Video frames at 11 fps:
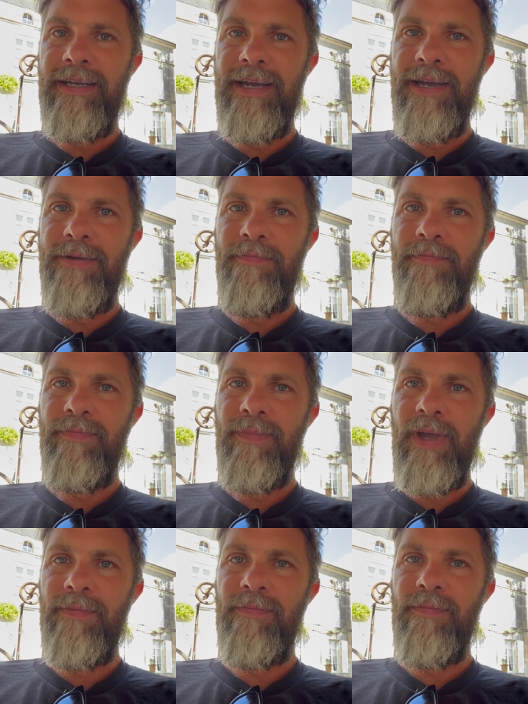
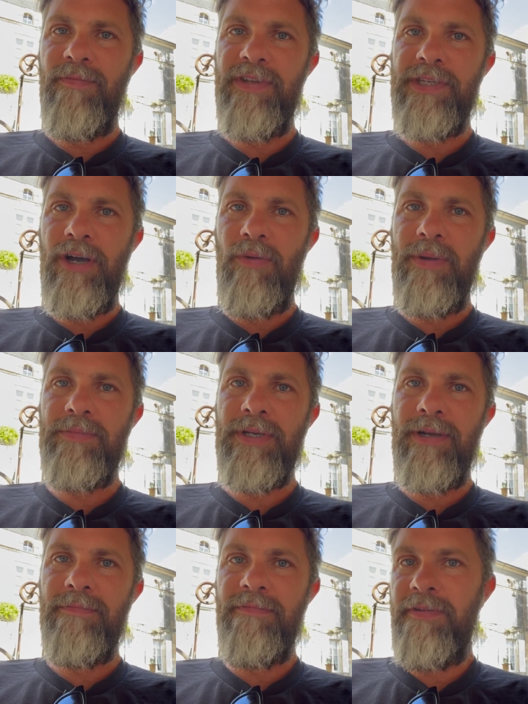yeah, visit our
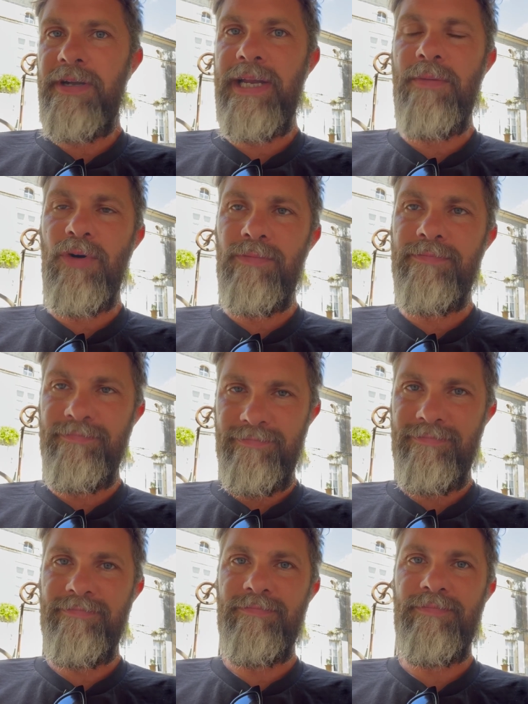website, find out more.
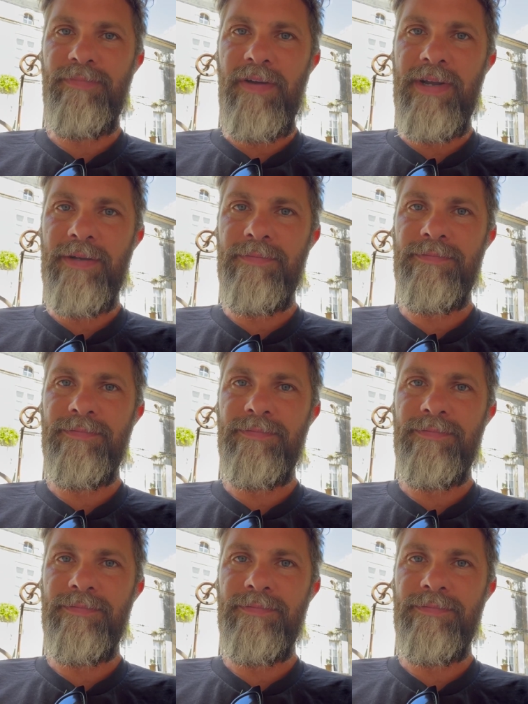Bye for now.